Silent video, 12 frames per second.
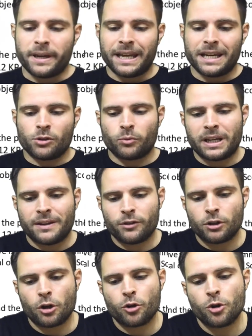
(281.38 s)

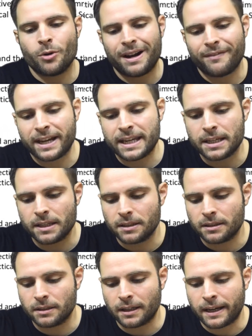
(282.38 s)
Even though you have
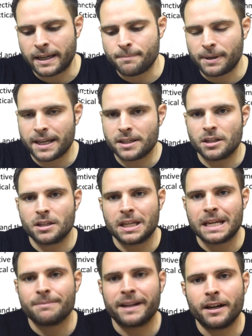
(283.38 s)
eight players in your
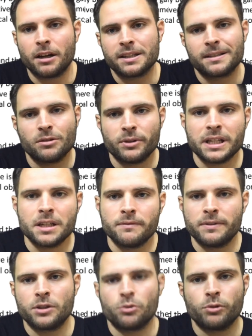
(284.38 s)
team, they are still
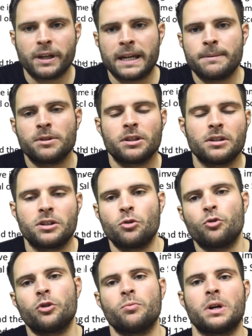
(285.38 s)
individual games, so you're
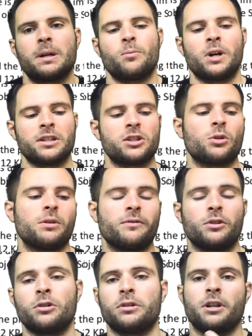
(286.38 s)
still doing one-on-one. So,
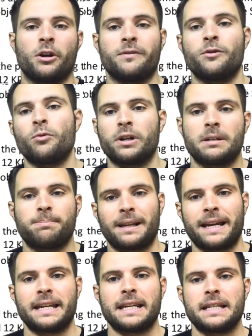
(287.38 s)
you know, if you wanted to
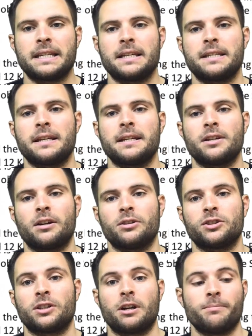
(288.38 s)
play an ETC
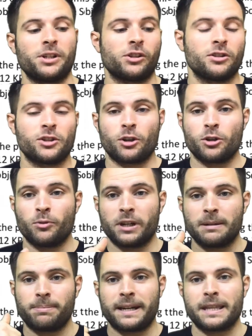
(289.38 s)
type style mission, so you wanted
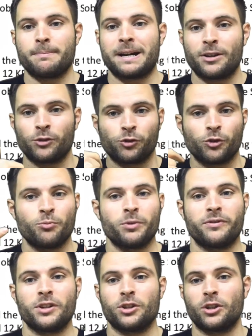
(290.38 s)
to play the Maelstrom
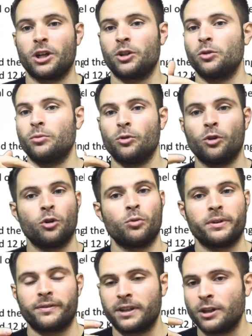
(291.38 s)
with the Eternal War,
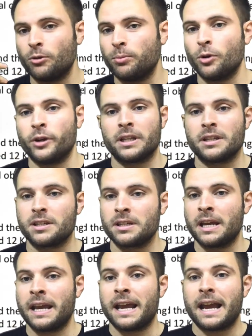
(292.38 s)
with kill points,
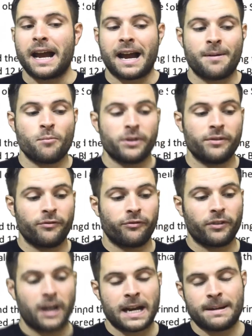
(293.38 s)
and
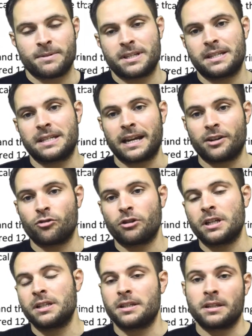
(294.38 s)
with
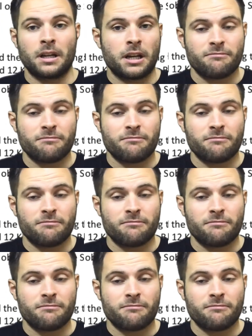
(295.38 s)
secondaries,